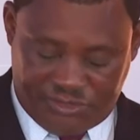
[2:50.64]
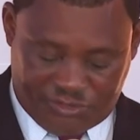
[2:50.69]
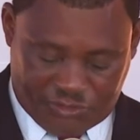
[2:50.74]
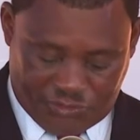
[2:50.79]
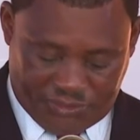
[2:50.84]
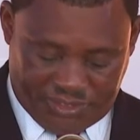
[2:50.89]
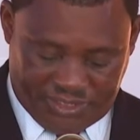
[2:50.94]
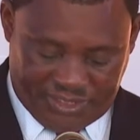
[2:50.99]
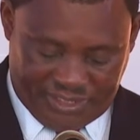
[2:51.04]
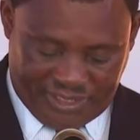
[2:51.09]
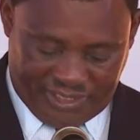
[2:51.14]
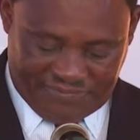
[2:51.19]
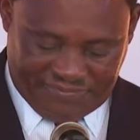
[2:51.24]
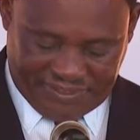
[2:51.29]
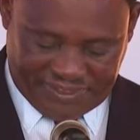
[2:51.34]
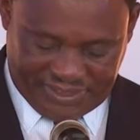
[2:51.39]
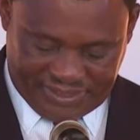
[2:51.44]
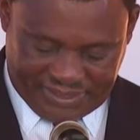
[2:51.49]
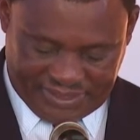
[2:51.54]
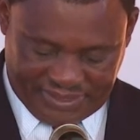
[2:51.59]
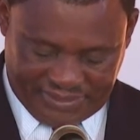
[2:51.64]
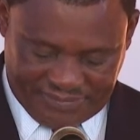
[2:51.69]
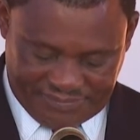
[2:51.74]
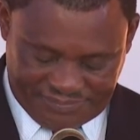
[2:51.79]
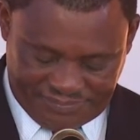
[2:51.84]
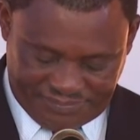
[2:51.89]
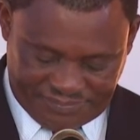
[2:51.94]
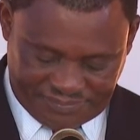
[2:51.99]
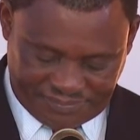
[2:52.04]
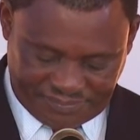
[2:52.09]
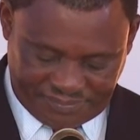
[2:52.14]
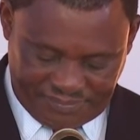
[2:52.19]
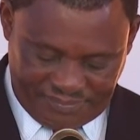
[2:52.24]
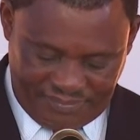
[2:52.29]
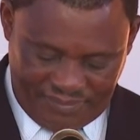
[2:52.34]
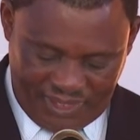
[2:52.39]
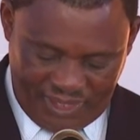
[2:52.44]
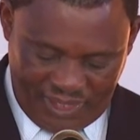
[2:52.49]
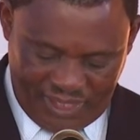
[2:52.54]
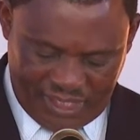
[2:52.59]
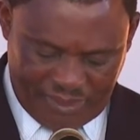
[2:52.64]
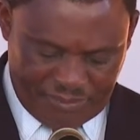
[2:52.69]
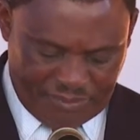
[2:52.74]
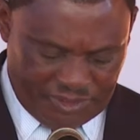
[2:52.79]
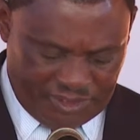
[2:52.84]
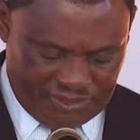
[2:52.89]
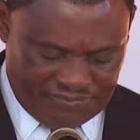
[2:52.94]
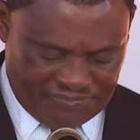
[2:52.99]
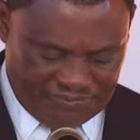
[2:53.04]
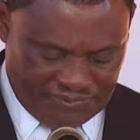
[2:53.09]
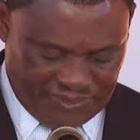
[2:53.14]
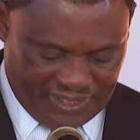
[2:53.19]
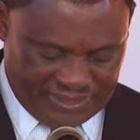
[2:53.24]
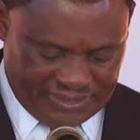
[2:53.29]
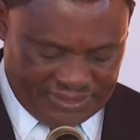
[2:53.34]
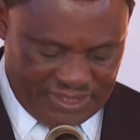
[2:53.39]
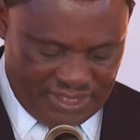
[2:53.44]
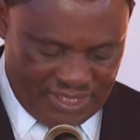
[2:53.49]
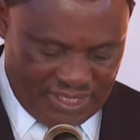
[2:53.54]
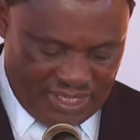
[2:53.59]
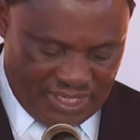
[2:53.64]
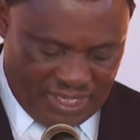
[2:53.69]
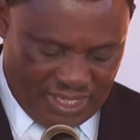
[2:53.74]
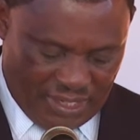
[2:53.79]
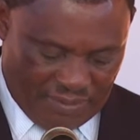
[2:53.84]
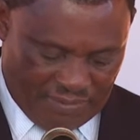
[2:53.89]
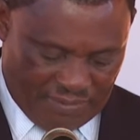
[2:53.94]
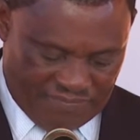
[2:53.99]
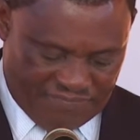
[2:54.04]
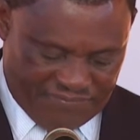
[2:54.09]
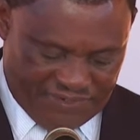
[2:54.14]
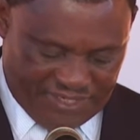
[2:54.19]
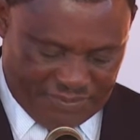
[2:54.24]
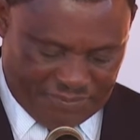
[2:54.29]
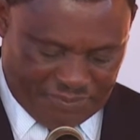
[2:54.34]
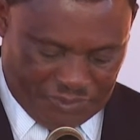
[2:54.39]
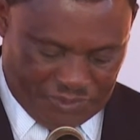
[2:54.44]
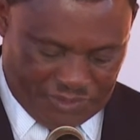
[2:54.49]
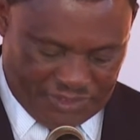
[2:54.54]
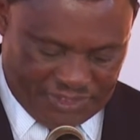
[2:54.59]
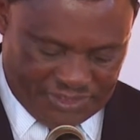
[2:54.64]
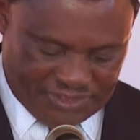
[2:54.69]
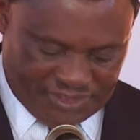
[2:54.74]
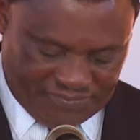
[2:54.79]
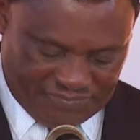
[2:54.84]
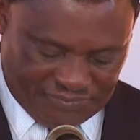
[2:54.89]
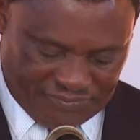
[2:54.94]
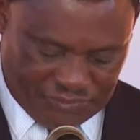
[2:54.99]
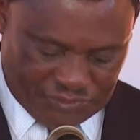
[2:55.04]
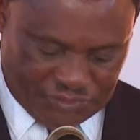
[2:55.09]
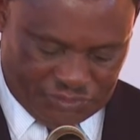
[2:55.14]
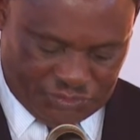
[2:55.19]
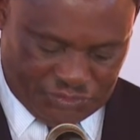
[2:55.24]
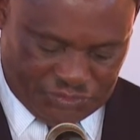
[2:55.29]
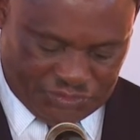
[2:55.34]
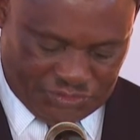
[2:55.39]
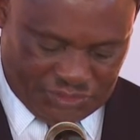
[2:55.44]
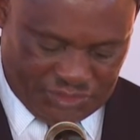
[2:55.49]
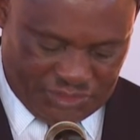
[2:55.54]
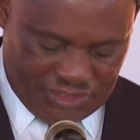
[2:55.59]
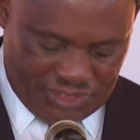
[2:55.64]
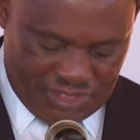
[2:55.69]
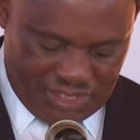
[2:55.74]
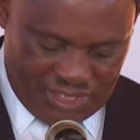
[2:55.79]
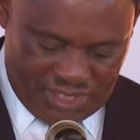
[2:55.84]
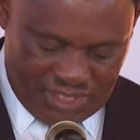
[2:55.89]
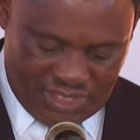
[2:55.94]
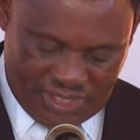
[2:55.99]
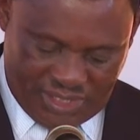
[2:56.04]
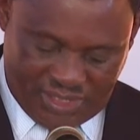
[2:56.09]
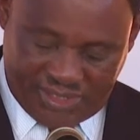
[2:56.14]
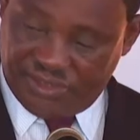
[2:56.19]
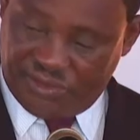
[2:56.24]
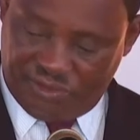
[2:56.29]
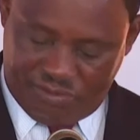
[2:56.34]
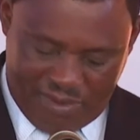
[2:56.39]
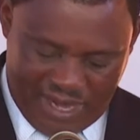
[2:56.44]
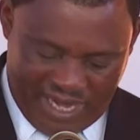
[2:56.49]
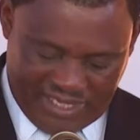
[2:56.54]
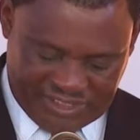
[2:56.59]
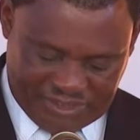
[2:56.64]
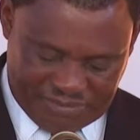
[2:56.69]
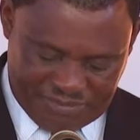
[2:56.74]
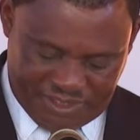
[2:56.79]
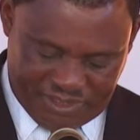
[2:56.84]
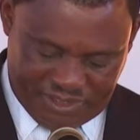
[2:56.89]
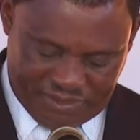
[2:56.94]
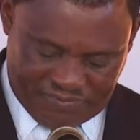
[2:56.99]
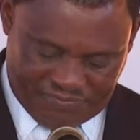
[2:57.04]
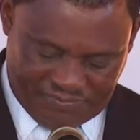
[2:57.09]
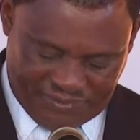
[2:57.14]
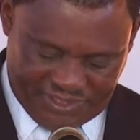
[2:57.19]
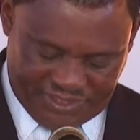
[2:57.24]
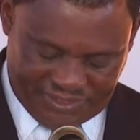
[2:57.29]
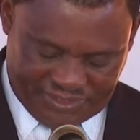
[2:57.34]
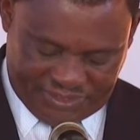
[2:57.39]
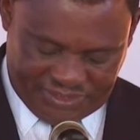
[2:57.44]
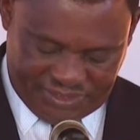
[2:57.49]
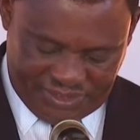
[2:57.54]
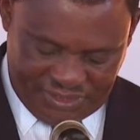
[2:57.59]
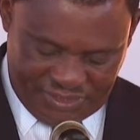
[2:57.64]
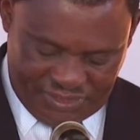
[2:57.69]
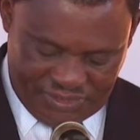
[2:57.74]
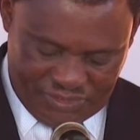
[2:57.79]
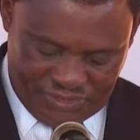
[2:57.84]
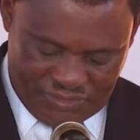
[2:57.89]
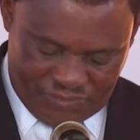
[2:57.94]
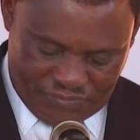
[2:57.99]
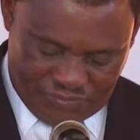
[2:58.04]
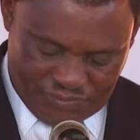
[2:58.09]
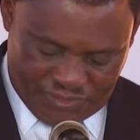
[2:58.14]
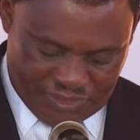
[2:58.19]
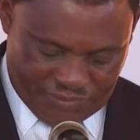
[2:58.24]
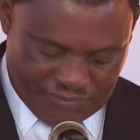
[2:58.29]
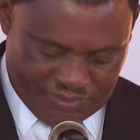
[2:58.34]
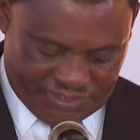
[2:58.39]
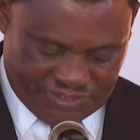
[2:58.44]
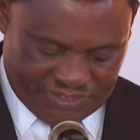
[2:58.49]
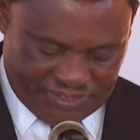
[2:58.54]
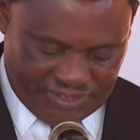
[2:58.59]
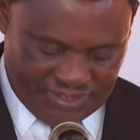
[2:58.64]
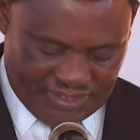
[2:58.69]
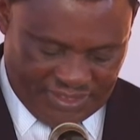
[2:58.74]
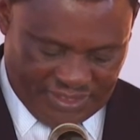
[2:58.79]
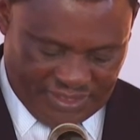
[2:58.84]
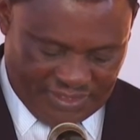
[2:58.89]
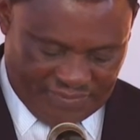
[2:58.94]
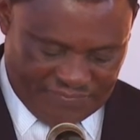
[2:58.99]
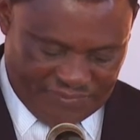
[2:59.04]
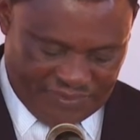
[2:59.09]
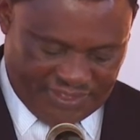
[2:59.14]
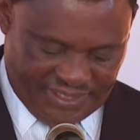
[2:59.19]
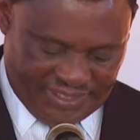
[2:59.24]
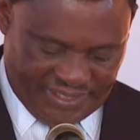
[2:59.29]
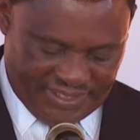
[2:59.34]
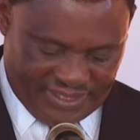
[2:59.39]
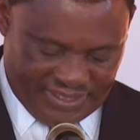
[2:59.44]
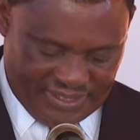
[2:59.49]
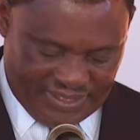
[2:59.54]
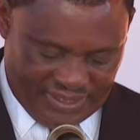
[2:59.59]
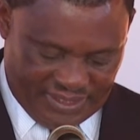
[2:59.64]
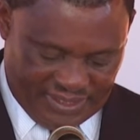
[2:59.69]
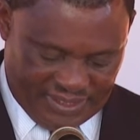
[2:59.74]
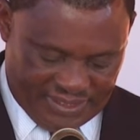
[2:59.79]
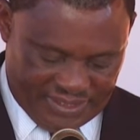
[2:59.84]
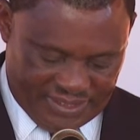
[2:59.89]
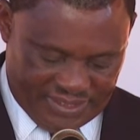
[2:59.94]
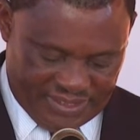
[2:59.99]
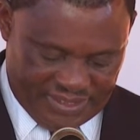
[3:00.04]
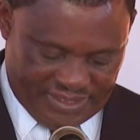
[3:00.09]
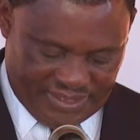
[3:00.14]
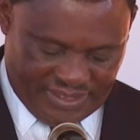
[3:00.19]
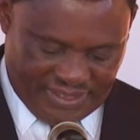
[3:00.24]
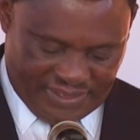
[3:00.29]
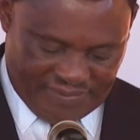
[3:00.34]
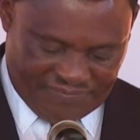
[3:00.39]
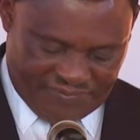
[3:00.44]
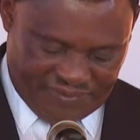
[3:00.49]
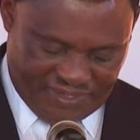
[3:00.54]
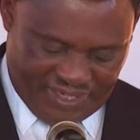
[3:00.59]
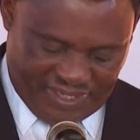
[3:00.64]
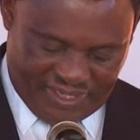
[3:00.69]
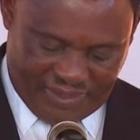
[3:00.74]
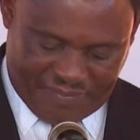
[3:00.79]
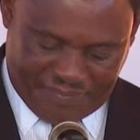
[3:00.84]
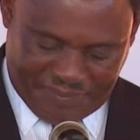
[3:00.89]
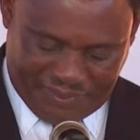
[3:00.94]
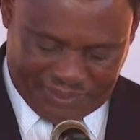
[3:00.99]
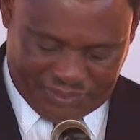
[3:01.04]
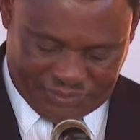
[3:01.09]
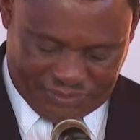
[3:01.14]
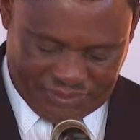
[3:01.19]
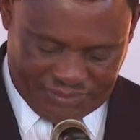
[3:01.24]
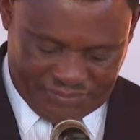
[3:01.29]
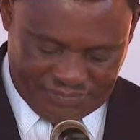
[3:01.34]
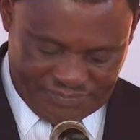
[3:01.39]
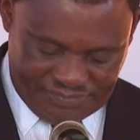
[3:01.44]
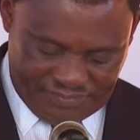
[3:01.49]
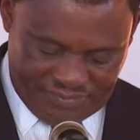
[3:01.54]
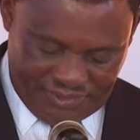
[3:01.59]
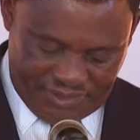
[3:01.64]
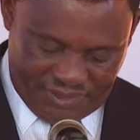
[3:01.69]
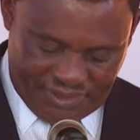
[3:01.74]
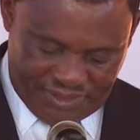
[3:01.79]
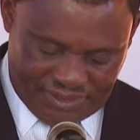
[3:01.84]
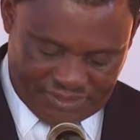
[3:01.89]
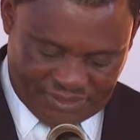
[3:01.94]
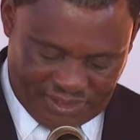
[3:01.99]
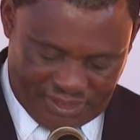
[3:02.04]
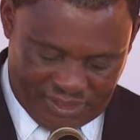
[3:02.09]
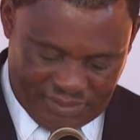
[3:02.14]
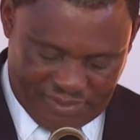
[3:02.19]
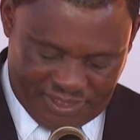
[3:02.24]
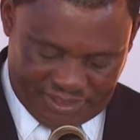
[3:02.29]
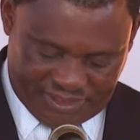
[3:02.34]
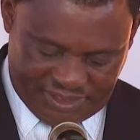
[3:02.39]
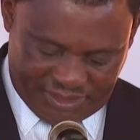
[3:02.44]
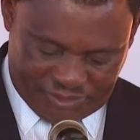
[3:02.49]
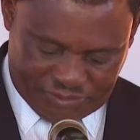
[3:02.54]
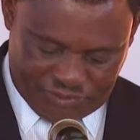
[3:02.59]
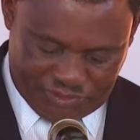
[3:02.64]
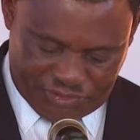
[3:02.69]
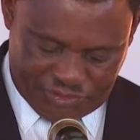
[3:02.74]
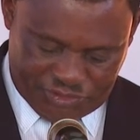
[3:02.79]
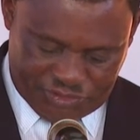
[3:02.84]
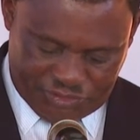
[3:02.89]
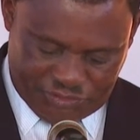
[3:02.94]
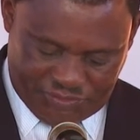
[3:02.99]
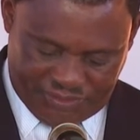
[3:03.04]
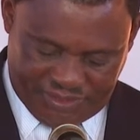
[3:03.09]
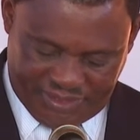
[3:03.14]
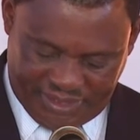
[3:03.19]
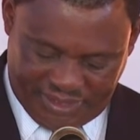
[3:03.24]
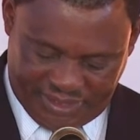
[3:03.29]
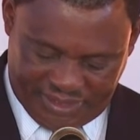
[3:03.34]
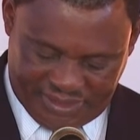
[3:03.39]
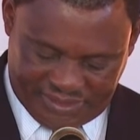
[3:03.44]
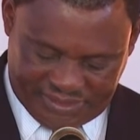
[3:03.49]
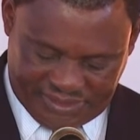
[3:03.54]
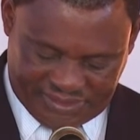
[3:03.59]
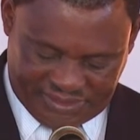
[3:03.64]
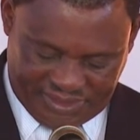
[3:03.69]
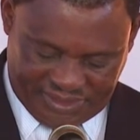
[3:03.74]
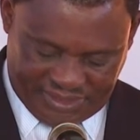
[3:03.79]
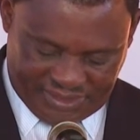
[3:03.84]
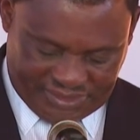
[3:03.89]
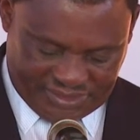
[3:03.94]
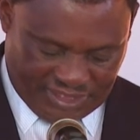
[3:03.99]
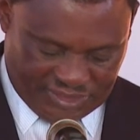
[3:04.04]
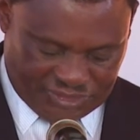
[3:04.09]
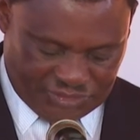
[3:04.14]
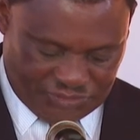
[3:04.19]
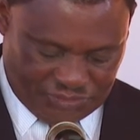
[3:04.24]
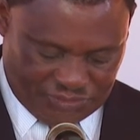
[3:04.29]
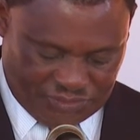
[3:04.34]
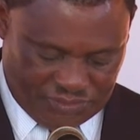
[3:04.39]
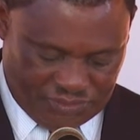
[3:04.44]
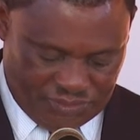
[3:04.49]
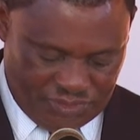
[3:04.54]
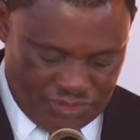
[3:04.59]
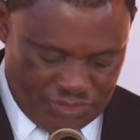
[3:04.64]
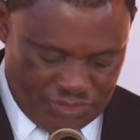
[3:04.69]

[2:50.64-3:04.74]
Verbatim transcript: in diversity, and I'm grateful that our very progressive constitution has a robust Bill of Rights within which every Kenyan, and indeed every other person, is at liberty to enjoy and exercise cultural,